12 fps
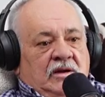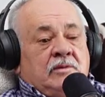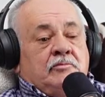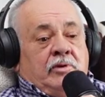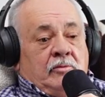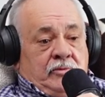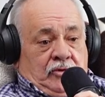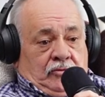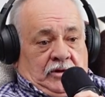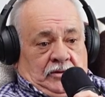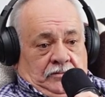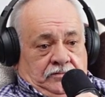in
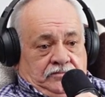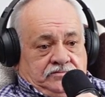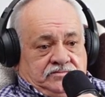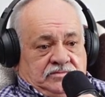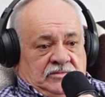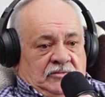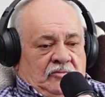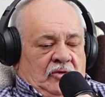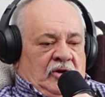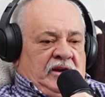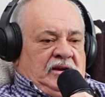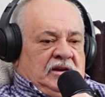Bermuda. Okay,
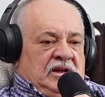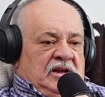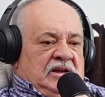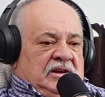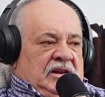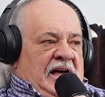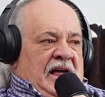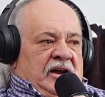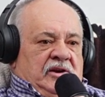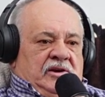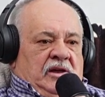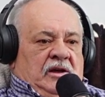right. A lot
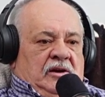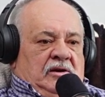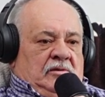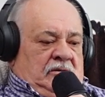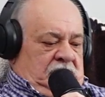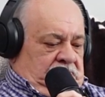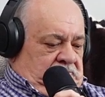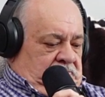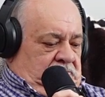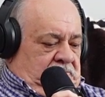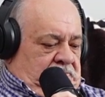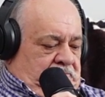of the
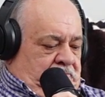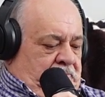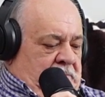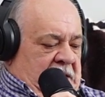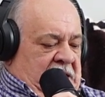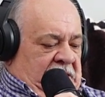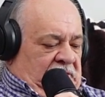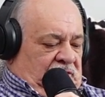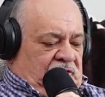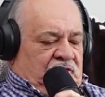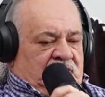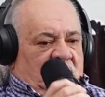
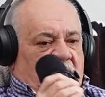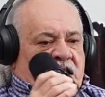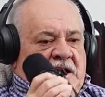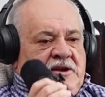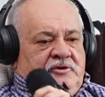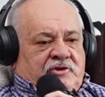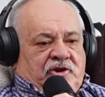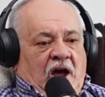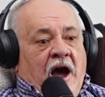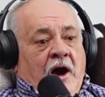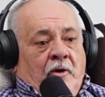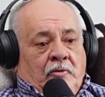banks and stuff got their
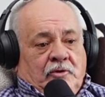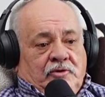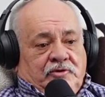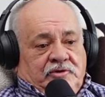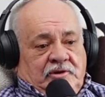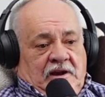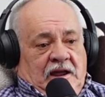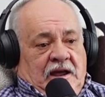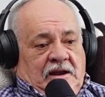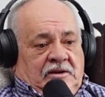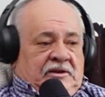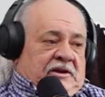towers and
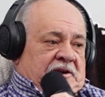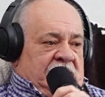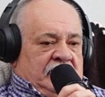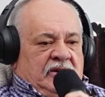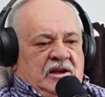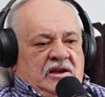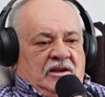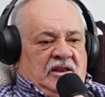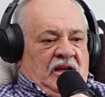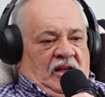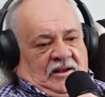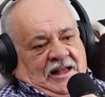that there.
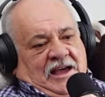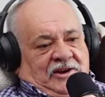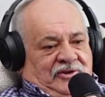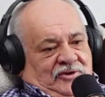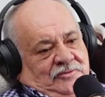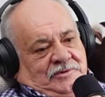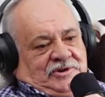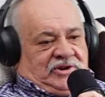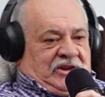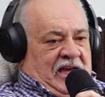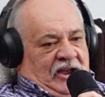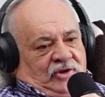I got to do with the
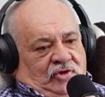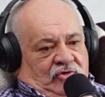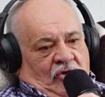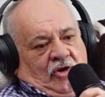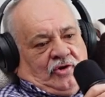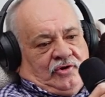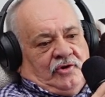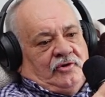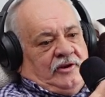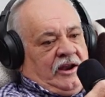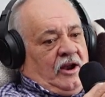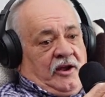tax structure
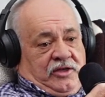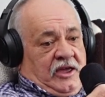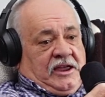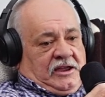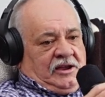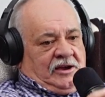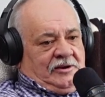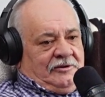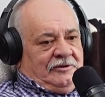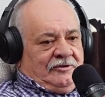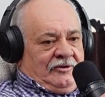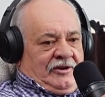and that, I think.
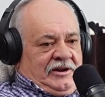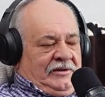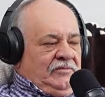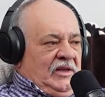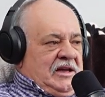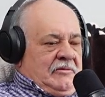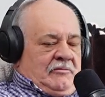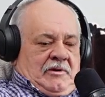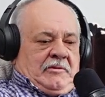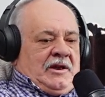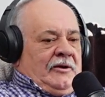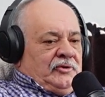Yeah. Right? I
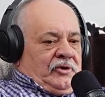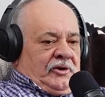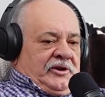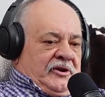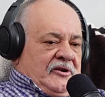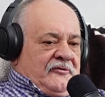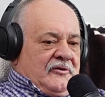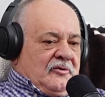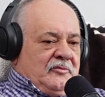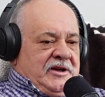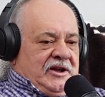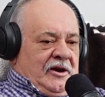mean, I was only there for a
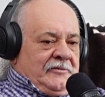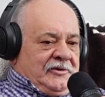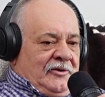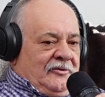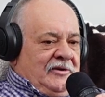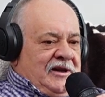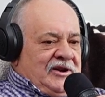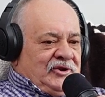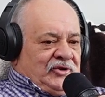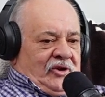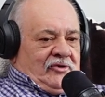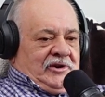week. I'm
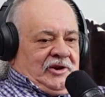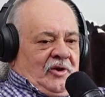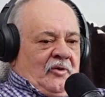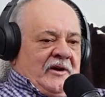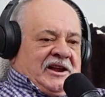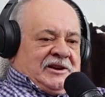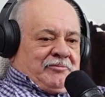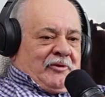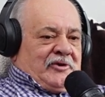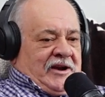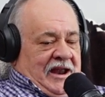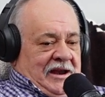certainly no
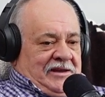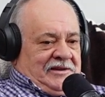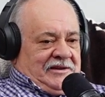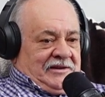expert on it.